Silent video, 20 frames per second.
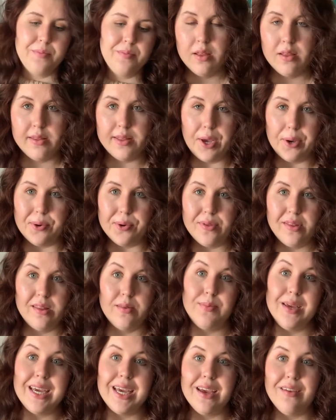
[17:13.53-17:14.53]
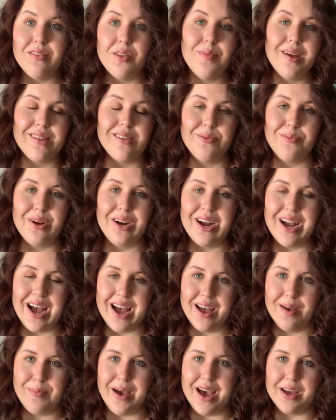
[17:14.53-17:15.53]
So speaking of the Musselburgh
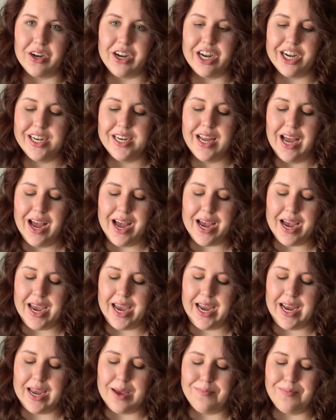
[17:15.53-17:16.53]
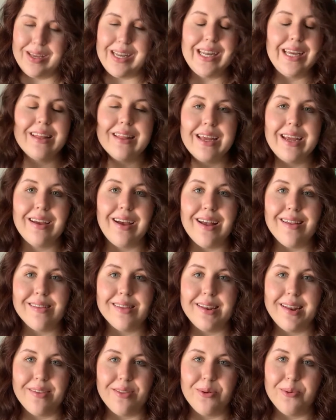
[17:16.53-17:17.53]
pattern, I immediately cast
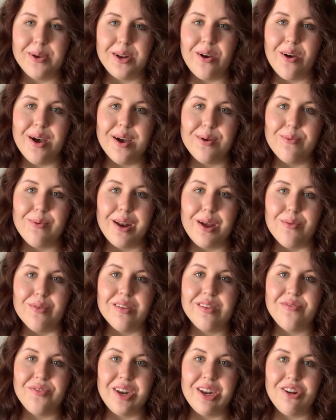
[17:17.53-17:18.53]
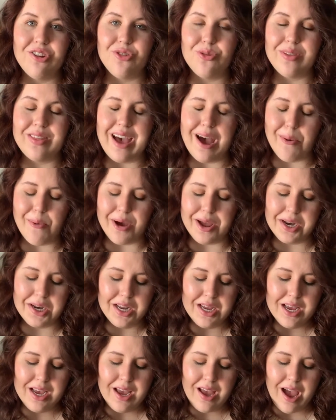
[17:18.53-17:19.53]
another one on when I was finished with that one.
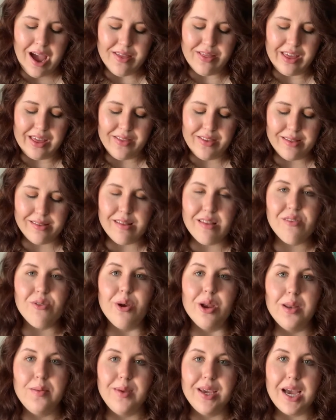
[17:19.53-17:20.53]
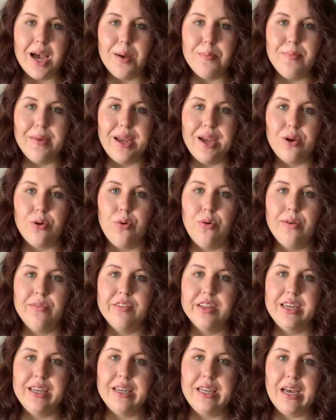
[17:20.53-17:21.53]
I think this is going to become my
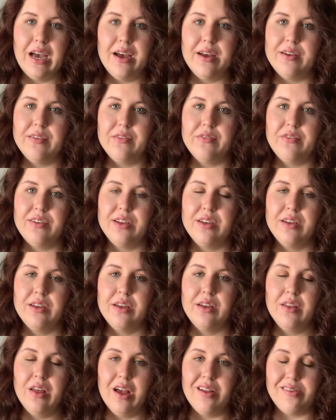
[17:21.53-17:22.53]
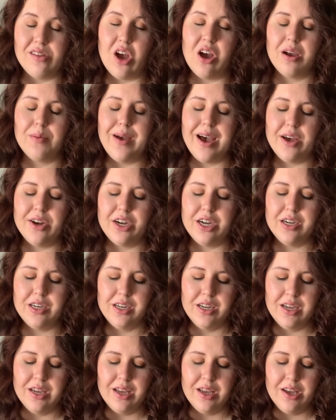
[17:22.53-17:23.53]
equivalent of a sock
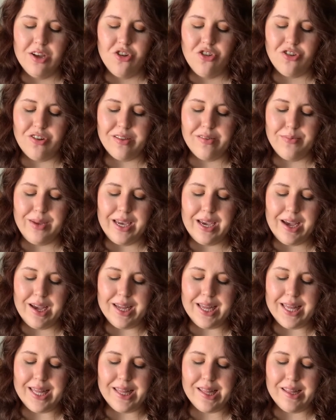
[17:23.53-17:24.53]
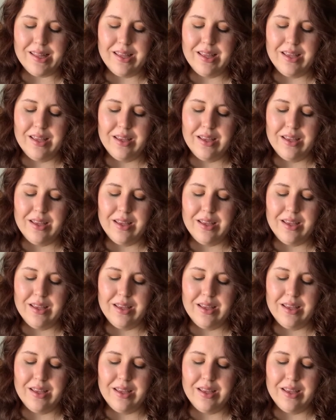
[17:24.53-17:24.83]
pattern, just because